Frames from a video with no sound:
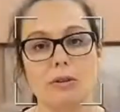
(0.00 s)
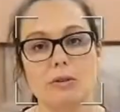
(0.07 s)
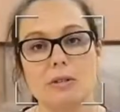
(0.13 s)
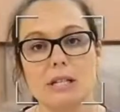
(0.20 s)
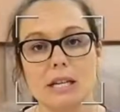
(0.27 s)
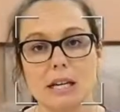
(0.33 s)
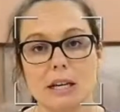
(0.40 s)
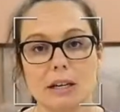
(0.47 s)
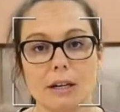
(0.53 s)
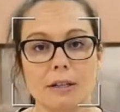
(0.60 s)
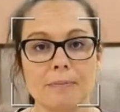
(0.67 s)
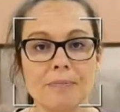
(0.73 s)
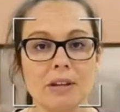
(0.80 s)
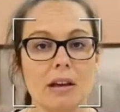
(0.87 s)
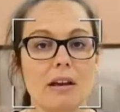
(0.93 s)
here.
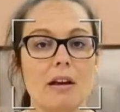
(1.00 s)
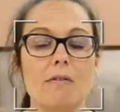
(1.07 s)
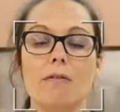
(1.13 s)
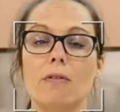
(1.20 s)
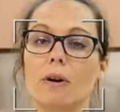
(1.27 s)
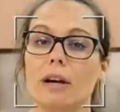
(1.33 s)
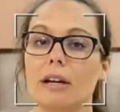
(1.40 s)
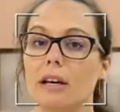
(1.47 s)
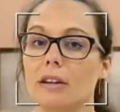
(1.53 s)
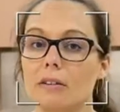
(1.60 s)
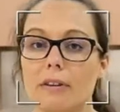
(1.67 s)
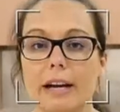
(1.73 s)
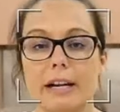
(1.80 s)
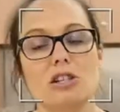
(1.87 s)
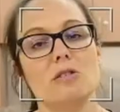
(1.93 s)
For another
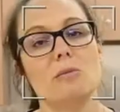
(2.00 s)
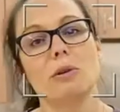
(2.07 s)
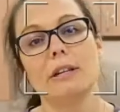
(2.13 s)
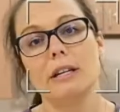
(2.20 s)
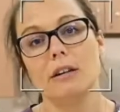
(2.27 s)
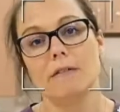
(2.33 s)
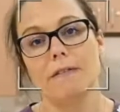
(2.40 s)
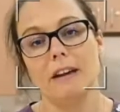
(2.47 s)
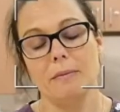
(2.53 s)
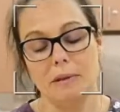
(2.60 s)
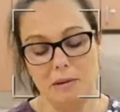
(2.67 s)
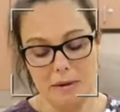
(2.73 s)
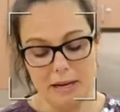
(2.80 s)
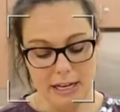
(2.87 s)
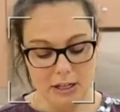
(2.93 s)
vegetable, that
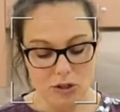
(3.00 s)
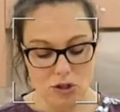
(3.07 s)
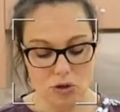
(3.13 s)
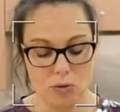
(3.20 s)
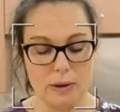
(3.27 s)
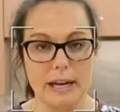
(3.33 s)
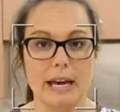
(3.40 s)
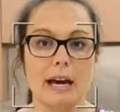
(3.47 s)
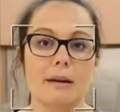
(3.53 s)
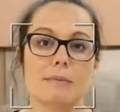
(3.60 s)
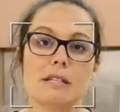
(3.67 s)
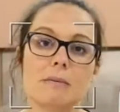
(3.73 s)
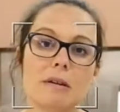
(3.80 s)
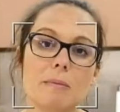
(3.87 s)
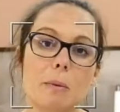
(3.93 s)

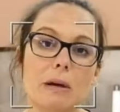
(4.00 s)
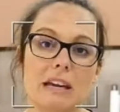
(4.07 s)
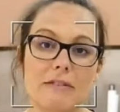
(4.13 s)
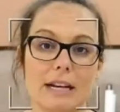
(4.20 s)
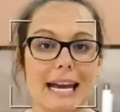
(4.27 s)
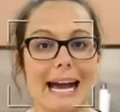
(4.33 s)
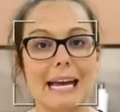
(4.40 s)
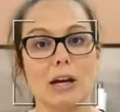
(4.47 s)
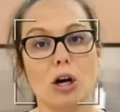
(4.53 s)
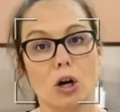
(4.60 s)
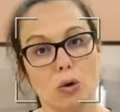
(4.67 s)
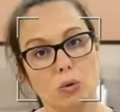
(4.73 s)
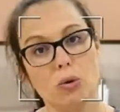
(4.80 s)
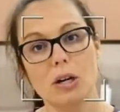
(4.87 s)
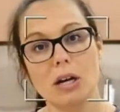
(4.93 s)
some people even add
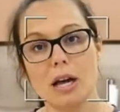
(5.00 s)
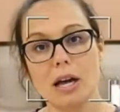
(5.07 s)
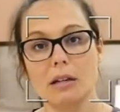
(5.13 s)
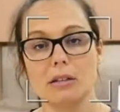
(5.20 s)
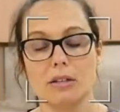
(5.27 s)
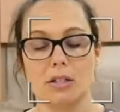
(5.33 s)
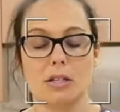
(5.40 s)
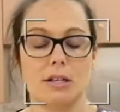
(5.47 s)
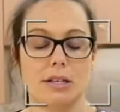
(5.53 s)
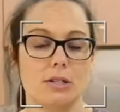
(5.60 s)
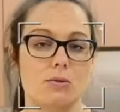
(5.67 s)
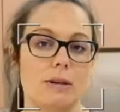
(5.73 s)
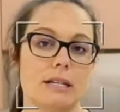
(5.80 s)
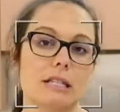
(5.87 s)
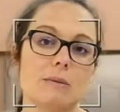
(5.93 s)
okra to this
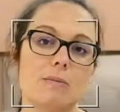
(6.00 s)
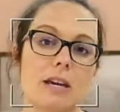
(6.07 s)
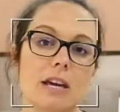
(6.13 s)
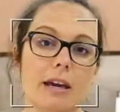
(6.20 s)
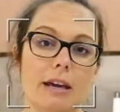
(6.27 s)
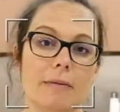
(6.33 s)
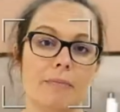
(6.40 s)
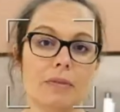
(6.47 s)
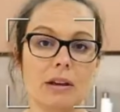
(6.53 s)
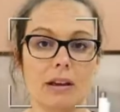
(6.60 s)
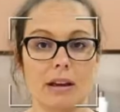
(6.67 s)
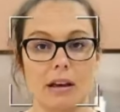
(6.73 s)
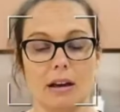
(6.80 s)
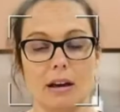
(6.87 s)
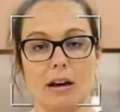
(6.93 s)
recipe.
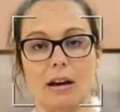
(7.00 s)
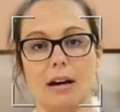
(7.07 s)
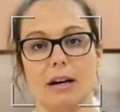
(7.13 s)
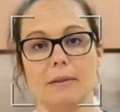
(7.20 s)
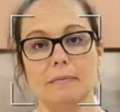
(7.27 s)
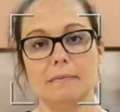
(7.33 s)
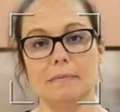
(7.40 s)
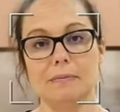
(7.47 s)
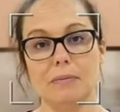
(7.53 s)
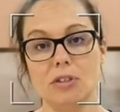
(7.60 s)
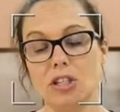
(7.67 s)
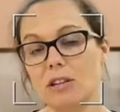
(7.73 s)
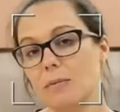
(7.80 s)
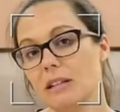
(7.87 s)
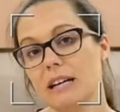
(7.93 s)

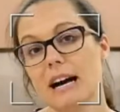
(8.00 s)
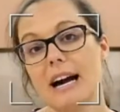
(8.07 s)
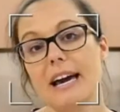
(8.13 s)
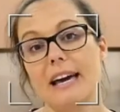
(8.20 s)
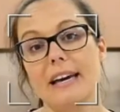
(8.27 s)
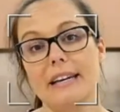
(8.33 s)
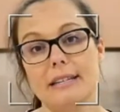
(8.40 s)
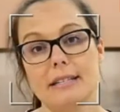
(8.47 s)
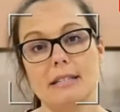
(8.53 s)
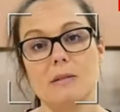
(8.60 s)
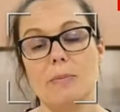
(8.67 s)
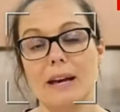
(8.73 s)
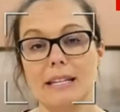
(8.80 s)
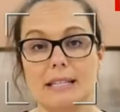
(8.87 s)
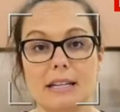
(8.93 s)
Jambalaya is
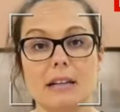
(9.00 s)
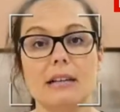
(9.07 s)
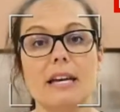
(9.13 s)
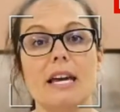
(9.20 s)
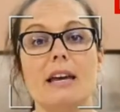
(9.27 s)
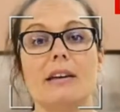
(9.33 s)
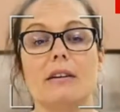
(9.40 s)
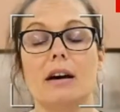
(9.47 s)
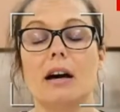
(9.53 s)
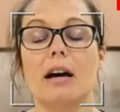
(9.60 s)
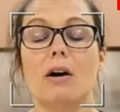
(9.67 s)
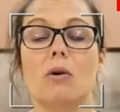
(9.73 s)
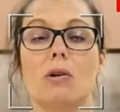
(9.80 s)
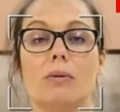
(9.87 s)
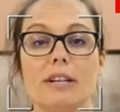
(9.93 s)
basically
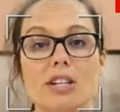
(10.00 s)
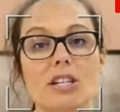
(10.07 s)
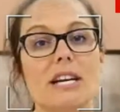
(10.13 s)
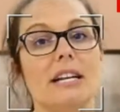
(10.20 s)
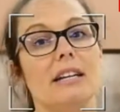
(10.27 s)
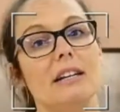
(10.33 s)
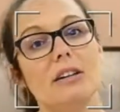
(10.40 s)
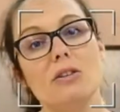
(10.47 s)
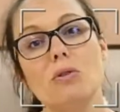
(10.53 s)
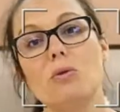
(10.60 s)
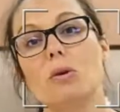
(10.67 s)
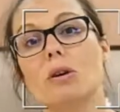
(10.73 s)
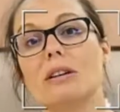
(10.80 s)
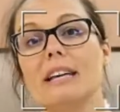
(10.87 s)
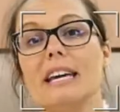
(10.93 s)
originated in New
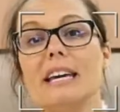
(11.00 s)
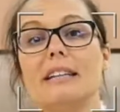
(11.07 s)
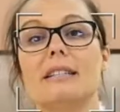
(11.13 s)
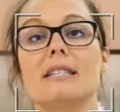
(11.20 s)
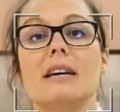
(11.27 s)
Orleans